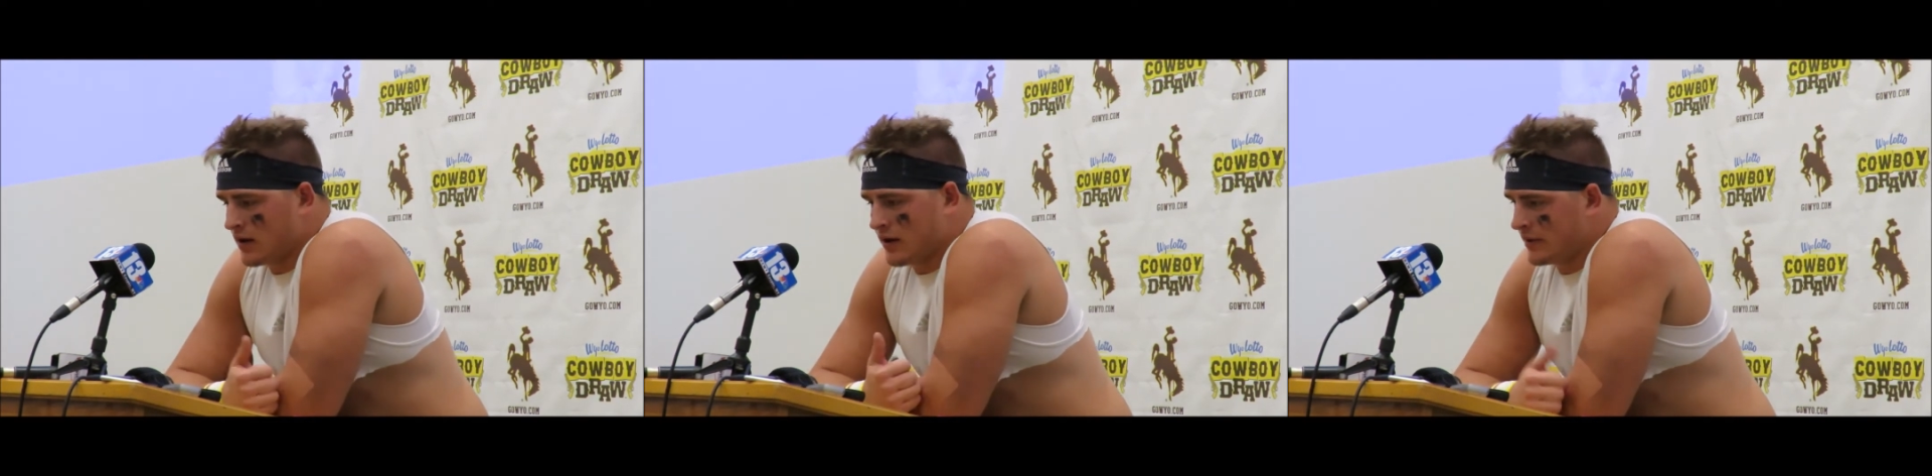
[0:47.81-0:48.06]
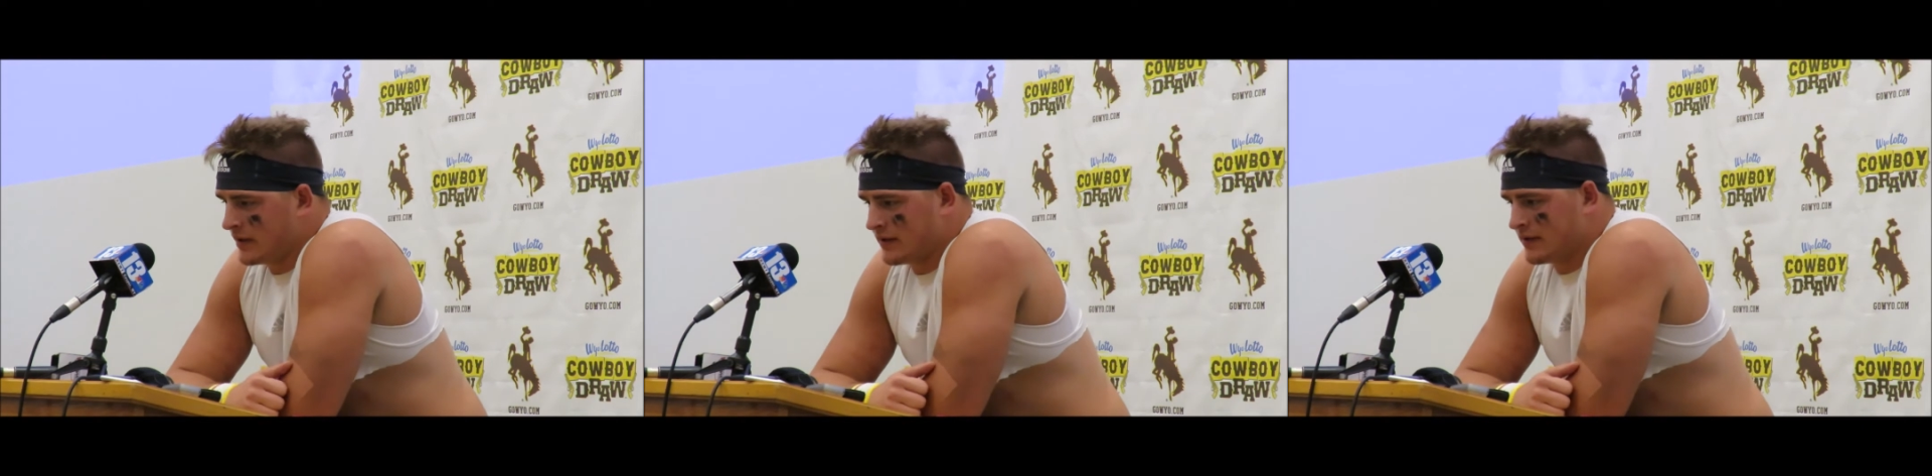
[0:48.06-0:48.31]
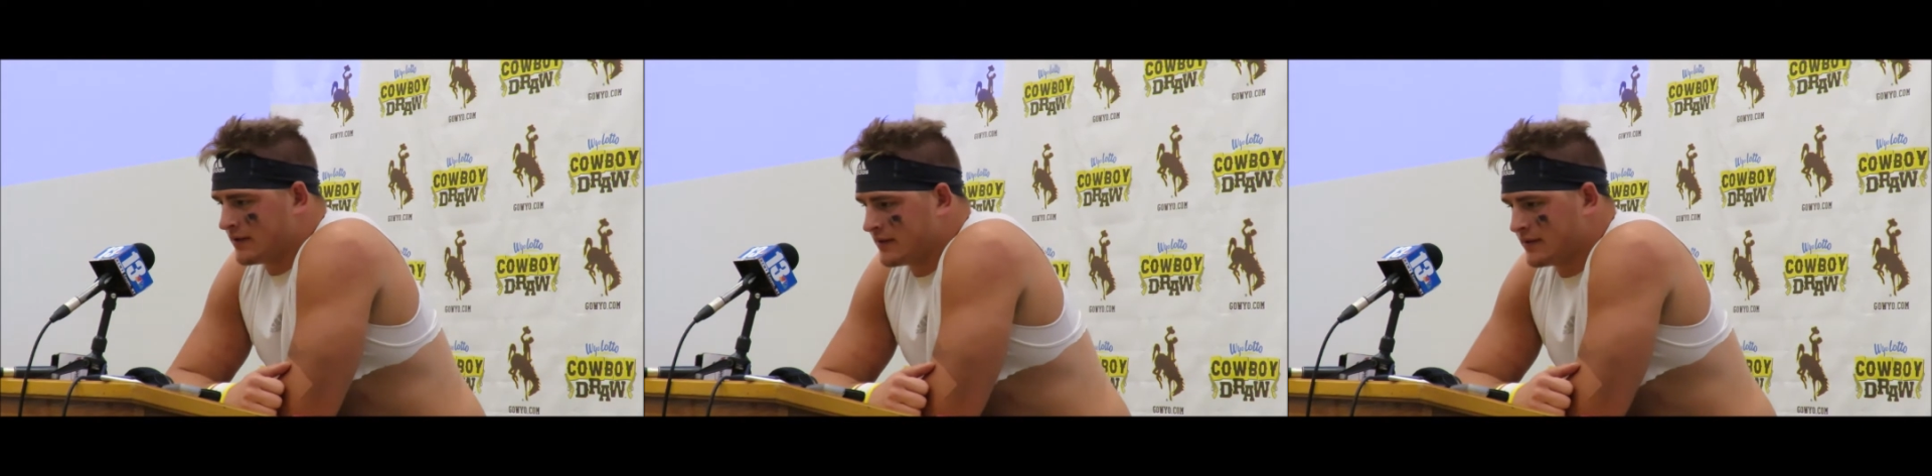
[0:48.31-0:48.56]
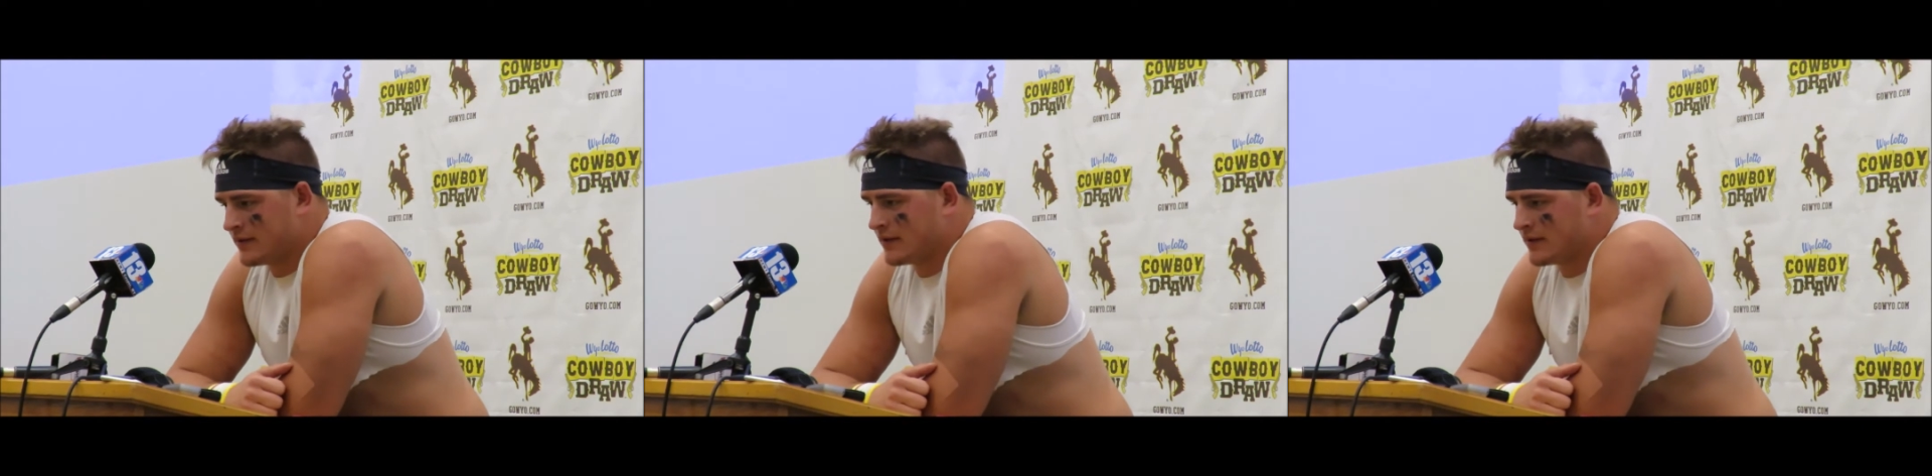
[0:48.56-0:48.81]
I mean,
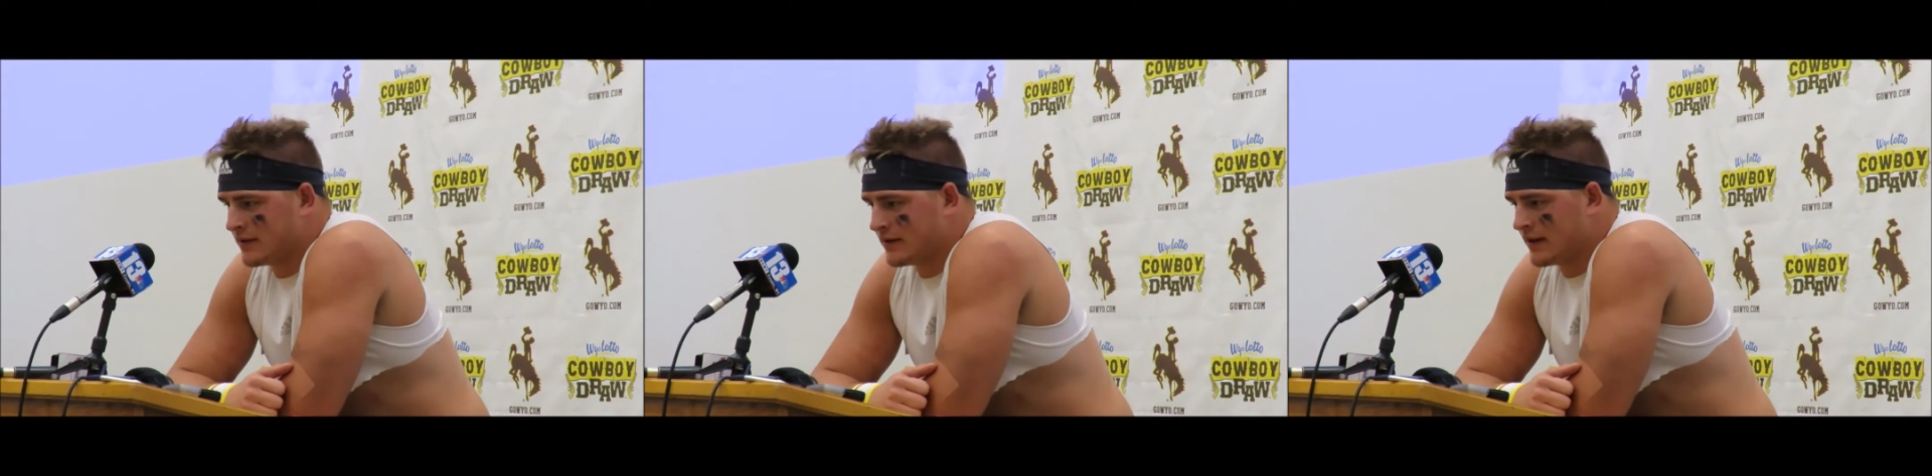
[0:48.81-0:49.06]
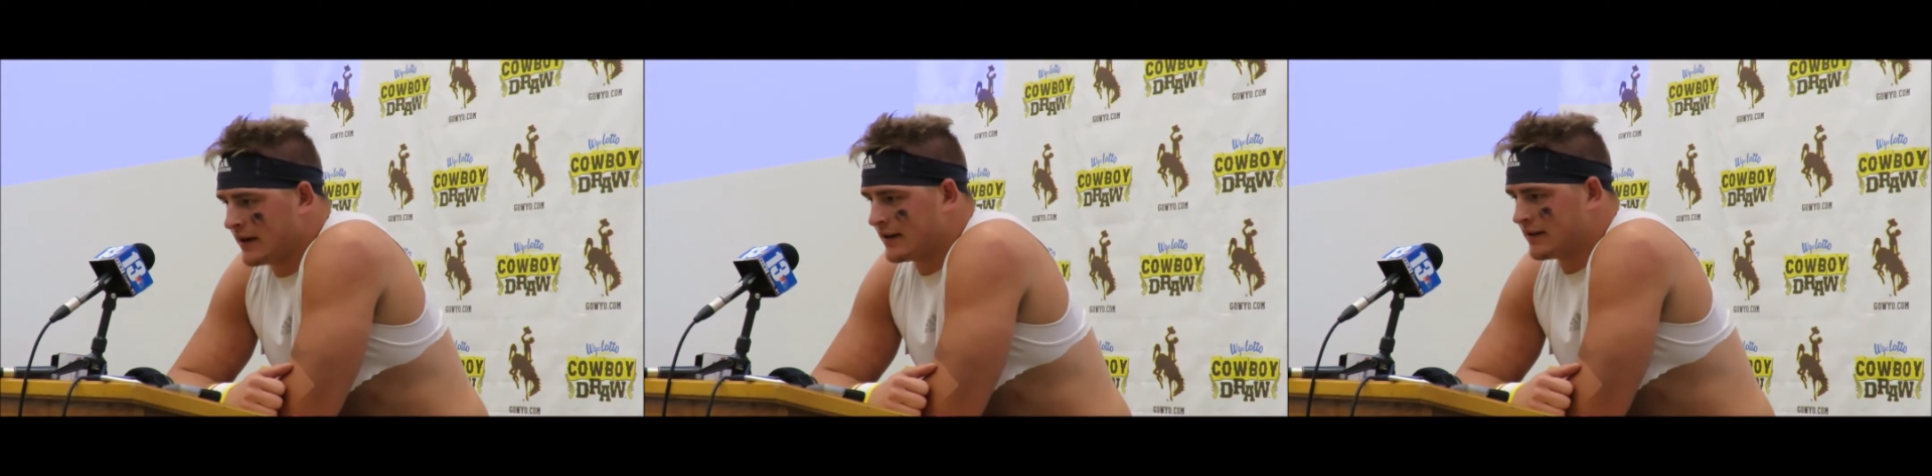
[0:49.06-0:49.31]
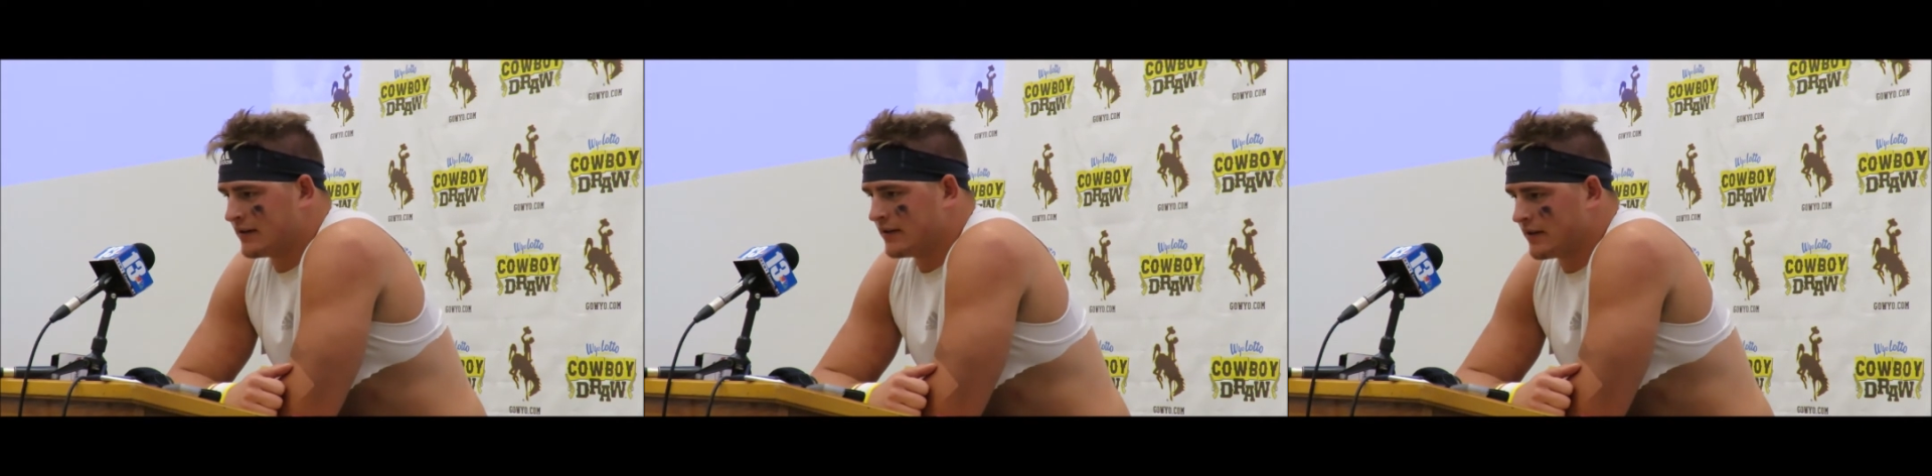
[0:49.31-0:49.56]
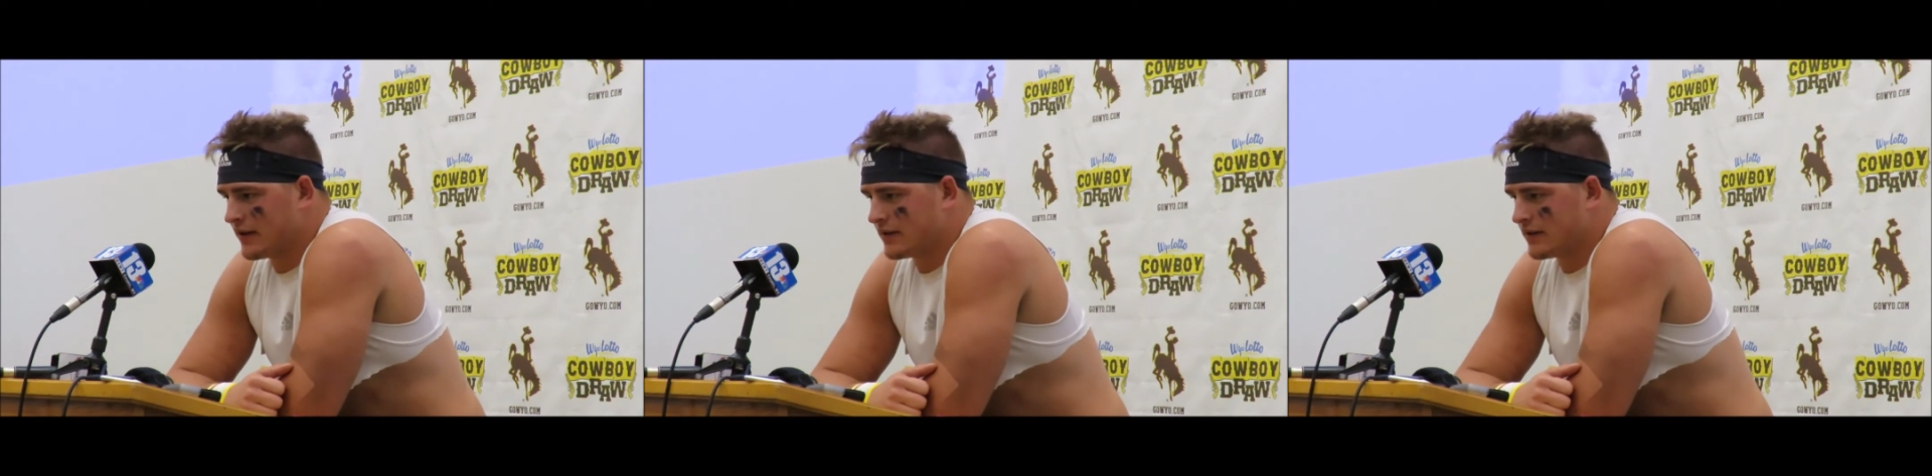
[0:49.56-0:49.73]
I don't know.